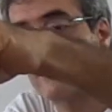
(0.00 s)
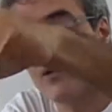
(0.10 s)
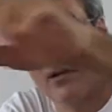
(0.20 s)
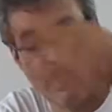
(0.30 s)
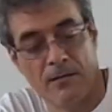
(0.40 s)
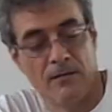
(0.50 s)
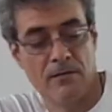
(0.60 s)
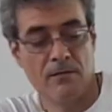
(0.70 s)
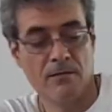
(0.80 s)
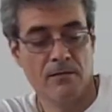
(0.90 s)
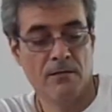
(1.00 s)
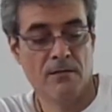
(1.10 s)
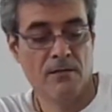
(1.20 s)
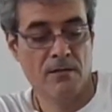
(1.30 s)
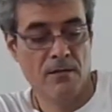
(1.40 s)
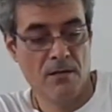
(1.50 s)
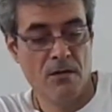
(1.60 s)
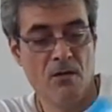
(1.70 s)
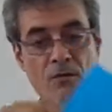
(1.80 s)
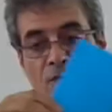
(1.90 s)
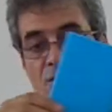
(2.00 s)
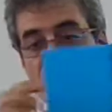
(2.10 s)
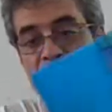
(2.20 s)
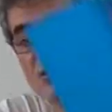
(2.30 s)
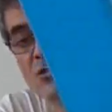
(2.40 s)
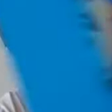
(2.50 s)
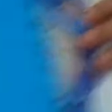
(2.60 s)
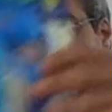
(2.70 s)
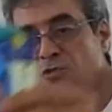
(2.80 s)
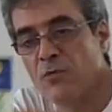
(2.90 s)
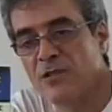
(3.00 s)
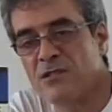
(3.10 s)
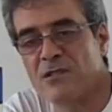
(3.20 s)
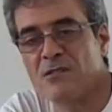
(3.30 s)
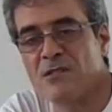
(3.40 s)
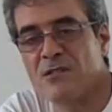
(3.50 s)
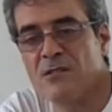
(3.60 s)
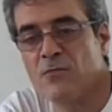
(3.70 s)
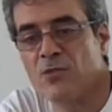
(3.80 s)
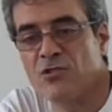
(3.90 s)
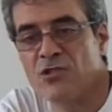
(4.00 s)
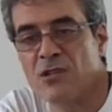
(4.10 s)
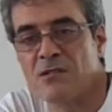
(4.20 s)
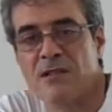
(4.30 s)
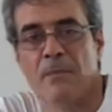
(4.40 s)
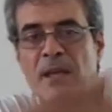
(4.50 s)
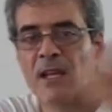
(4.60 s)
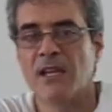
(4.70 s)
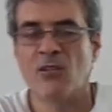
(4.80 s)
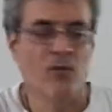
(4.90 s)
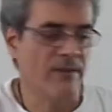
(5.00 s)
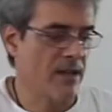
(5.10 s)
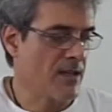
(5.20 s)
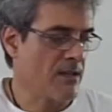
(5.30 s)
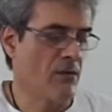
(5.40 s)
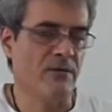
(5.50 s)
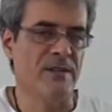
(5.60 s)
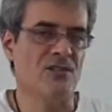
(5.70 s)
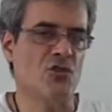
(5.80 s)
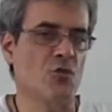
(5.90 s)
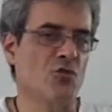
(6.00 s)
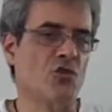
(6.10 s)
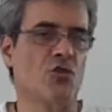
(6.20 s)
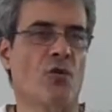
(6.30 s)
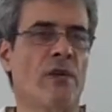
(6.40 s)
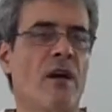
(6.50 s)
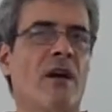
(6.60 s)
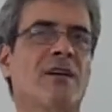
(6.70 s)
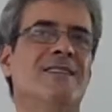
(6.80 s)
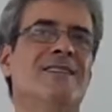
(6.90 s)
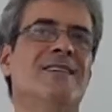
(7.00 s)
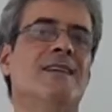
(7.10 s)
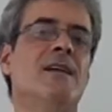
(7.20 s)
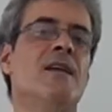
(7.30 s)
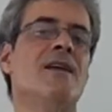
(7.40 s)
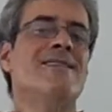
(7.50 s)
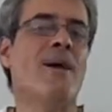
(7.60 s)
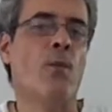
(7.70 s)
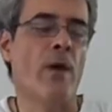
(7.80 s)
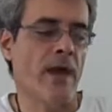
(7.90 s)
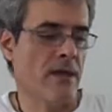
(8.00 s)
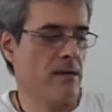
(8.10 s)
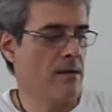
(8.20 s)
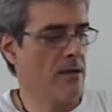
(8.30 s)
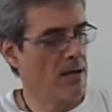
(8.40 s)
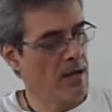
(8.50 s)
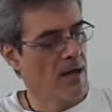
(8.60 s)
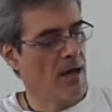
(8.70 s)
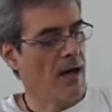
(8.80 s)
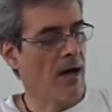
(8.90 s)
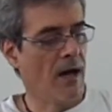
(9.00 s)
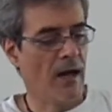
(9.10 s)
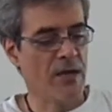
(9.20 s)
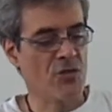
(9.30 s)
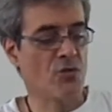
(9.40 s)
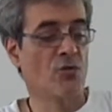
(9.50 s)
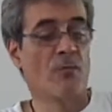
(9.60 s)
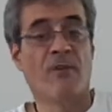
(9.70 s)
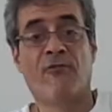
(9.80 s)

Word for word: okay convergence issue number two which is which is the beginning of the of this new story arc in a way uh, issue number